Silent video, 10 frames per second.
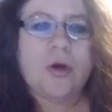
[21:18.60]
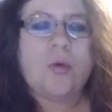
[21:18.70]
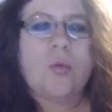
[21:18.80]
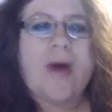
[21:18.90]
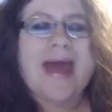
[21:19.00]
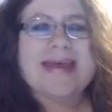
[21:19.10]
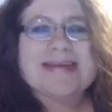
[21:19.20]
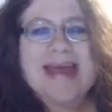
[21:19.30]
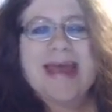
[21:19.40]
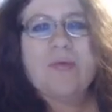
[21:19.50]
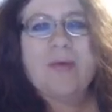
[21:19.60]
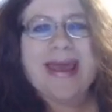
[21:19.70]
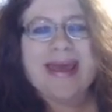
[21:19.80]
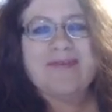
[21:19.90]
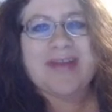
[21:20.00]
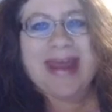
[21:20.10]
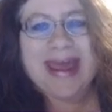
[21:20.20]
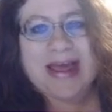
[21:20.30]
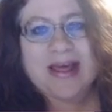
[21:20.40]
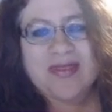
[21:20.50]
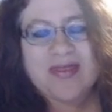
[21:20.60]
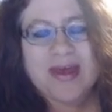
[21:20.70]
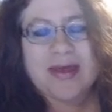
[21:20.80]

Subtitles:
What is a wavelength?